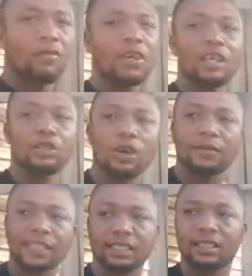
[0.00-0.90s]
for the
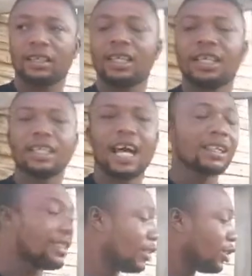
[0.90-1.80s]
socks.
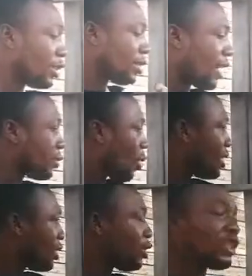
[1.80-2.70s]
That
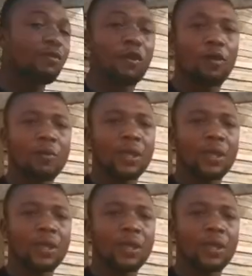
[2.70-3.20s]
one is used for